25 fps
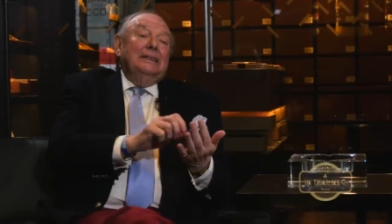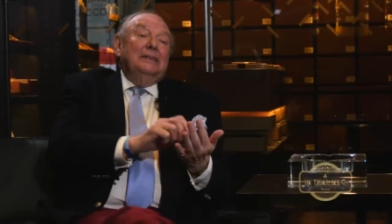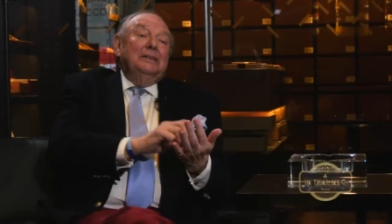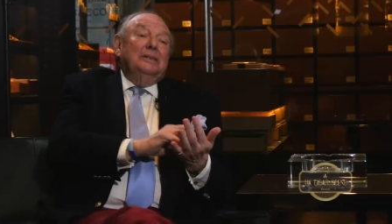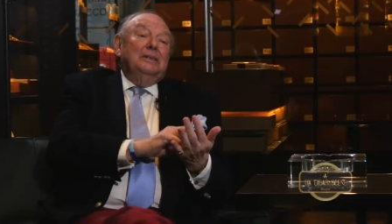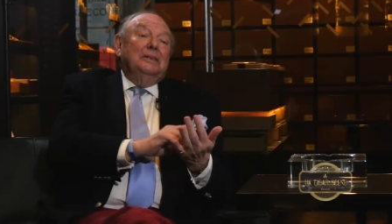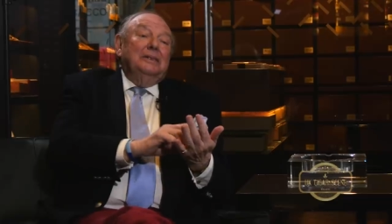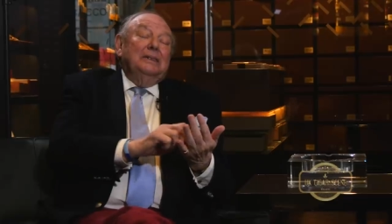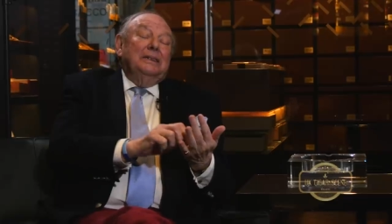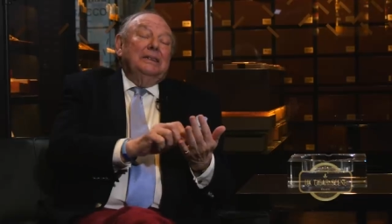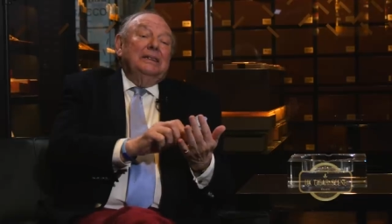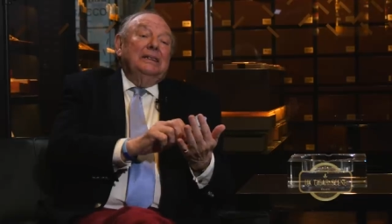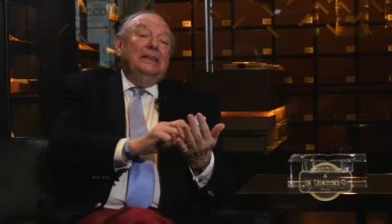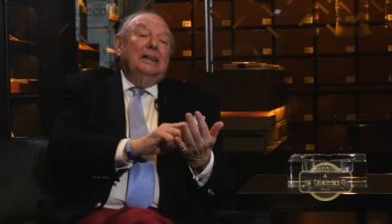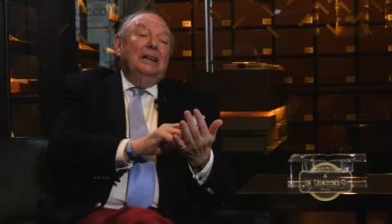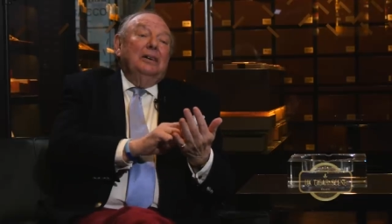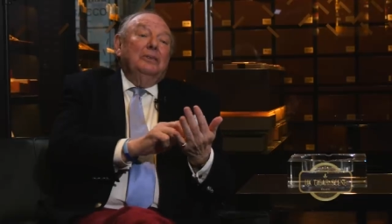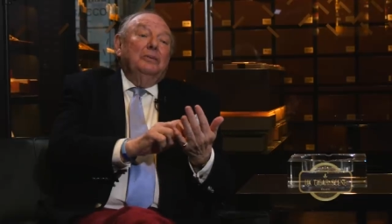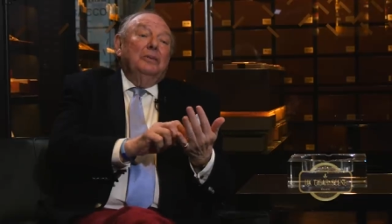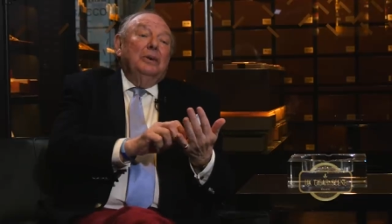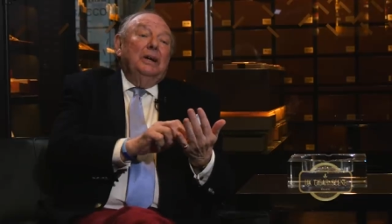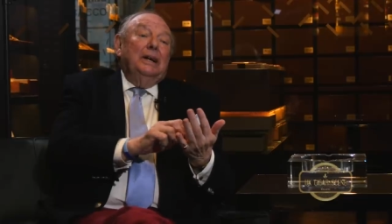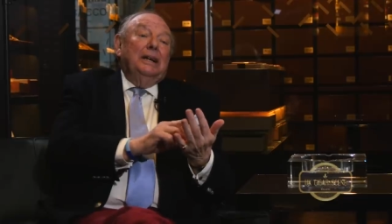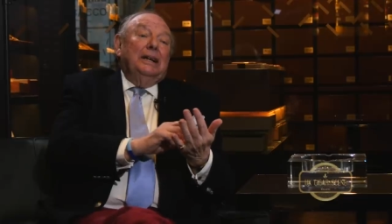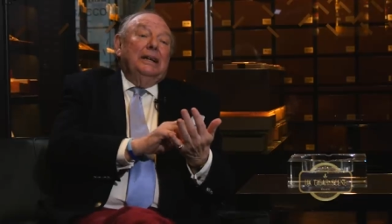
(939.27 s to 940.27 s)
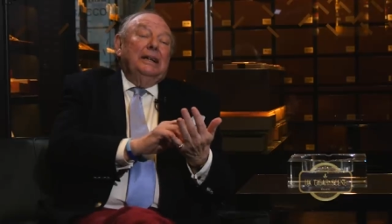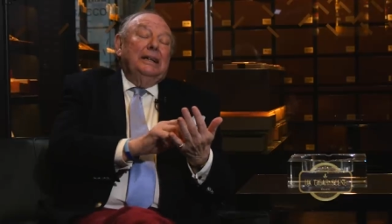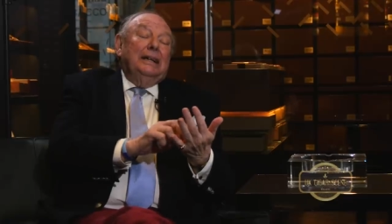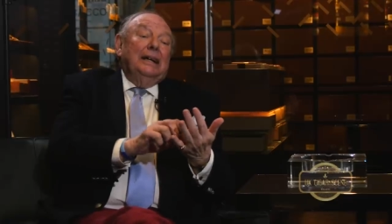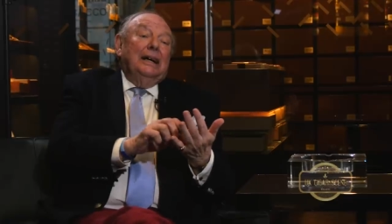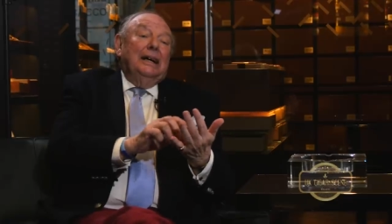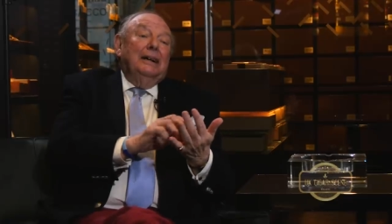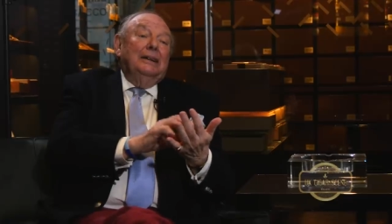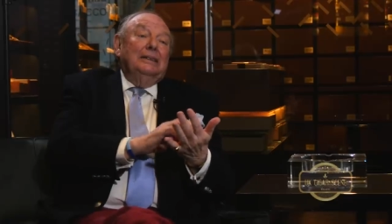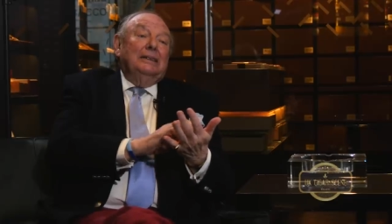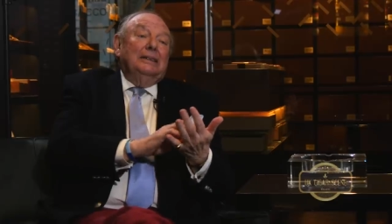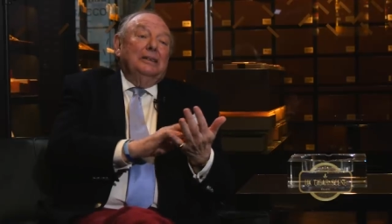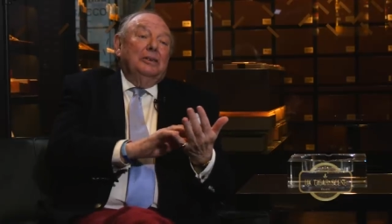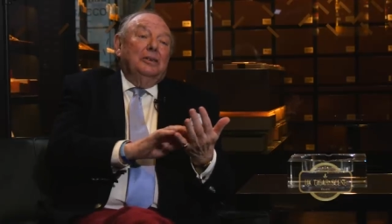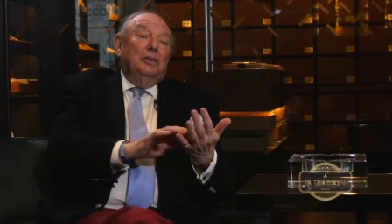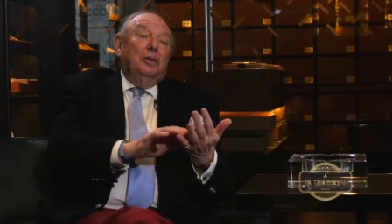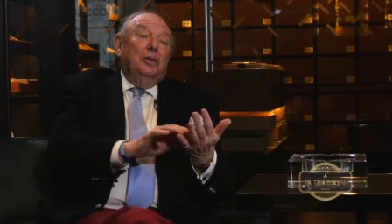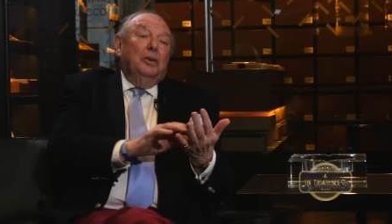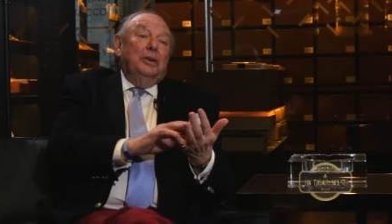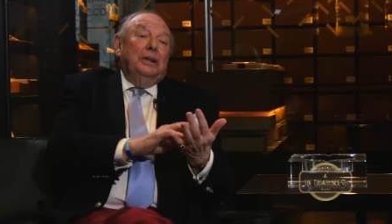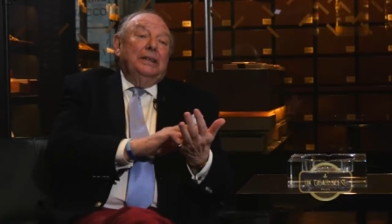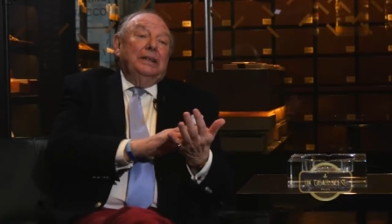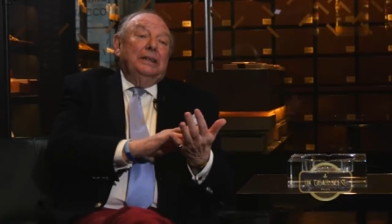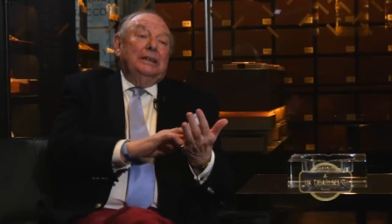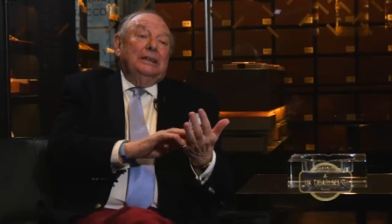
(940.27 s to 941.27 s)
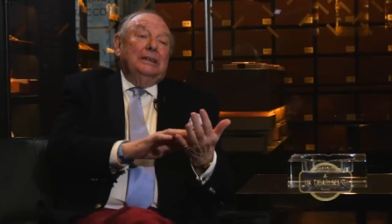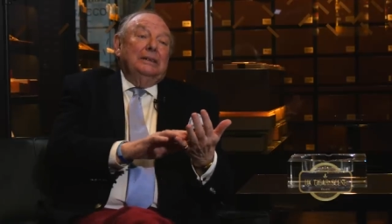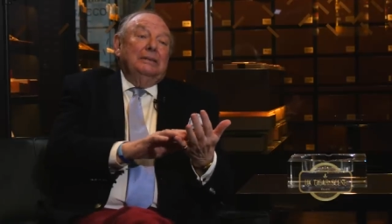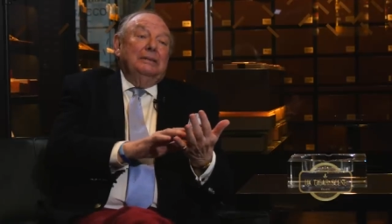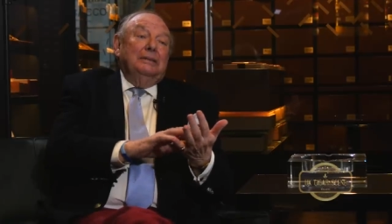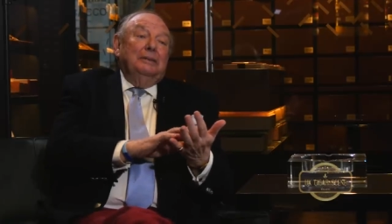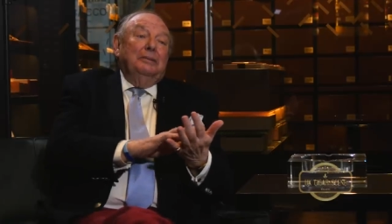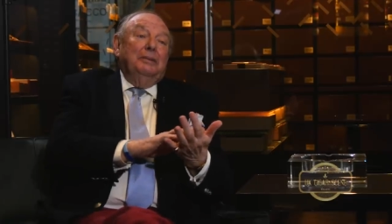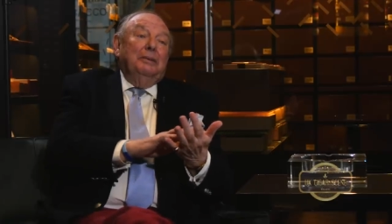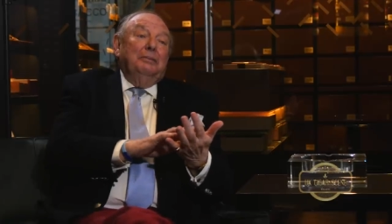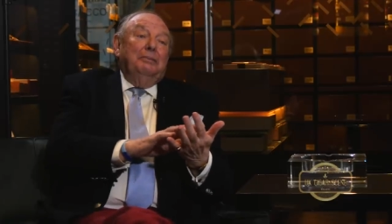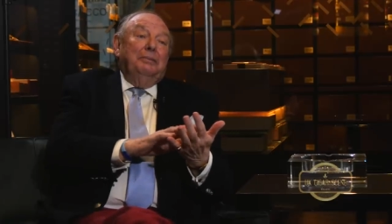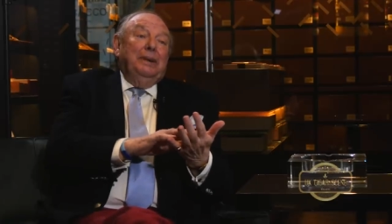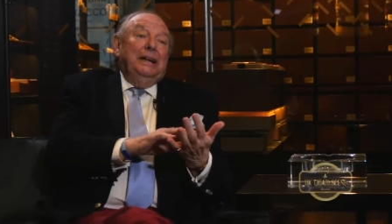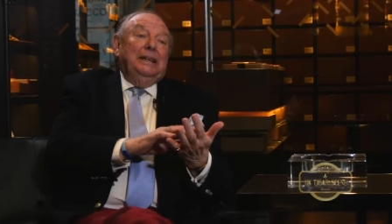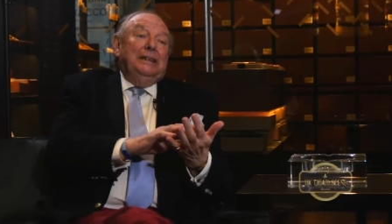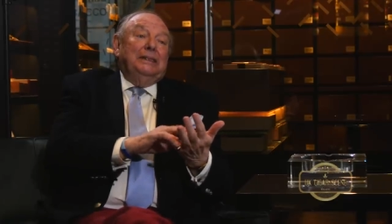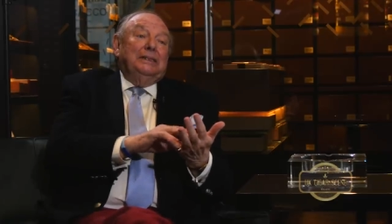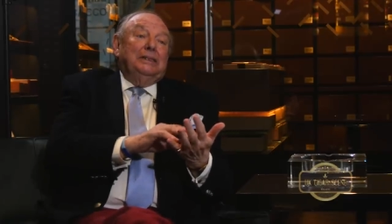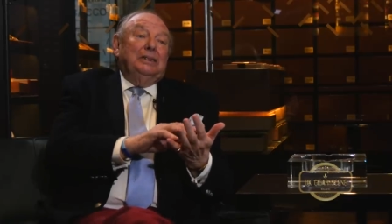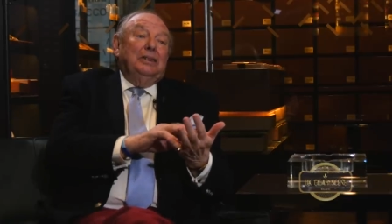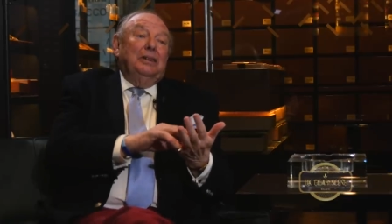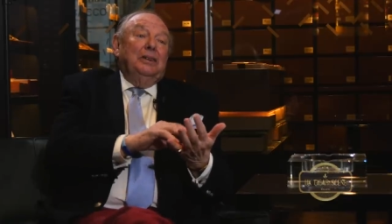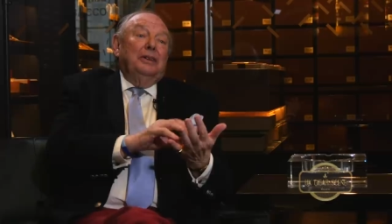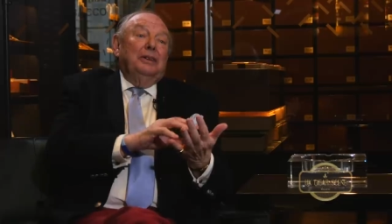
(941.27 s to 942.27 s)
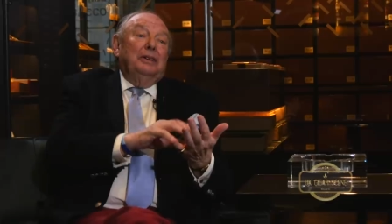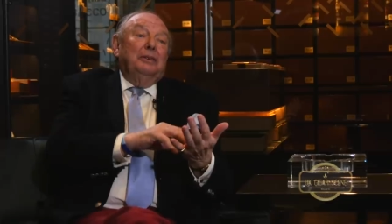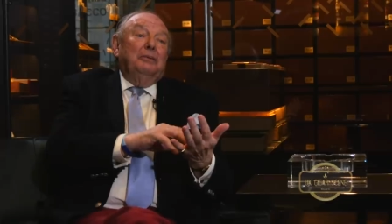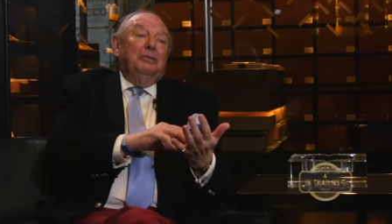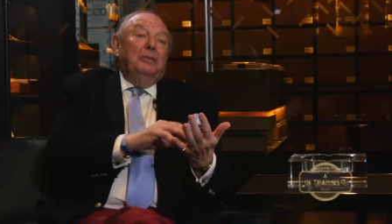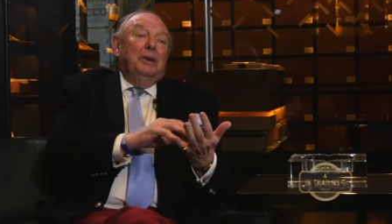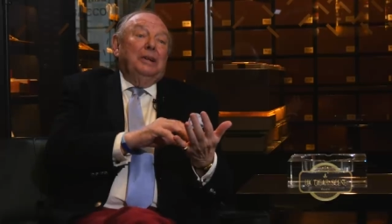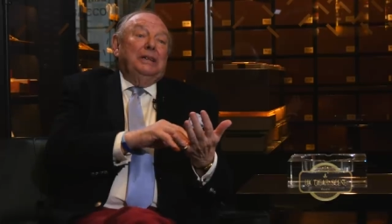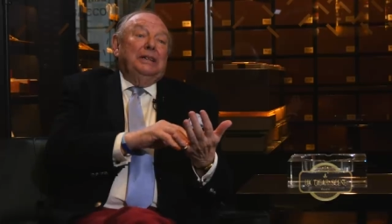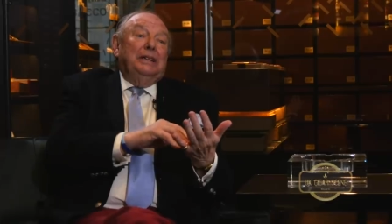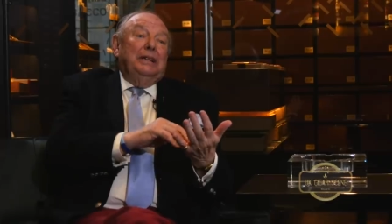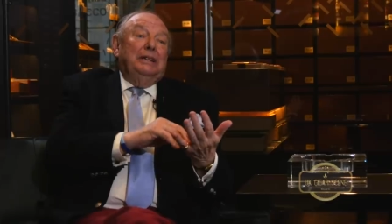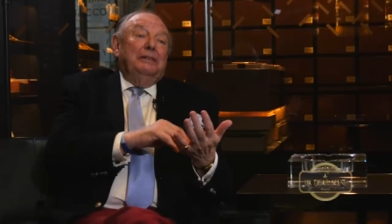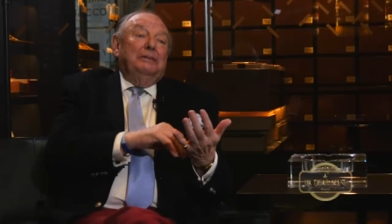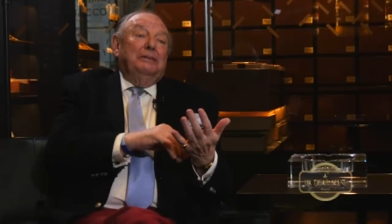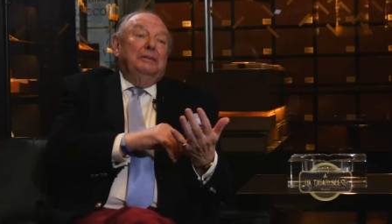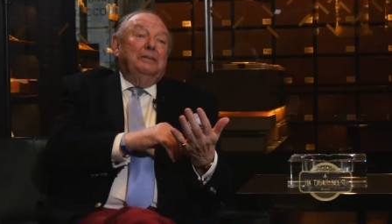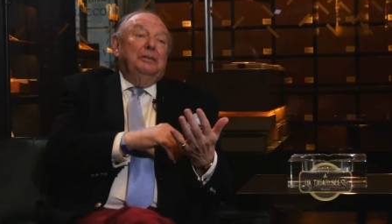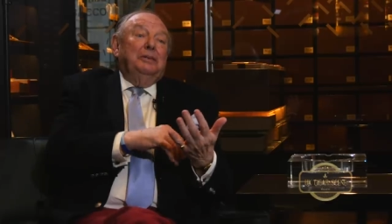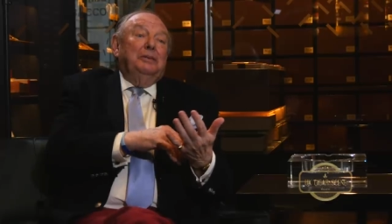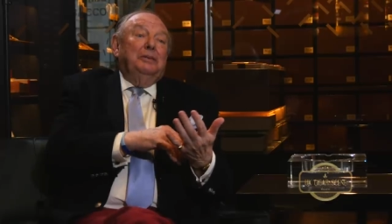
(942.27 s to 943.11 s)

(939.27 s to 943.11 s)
the order and work it out according to, based on what he'd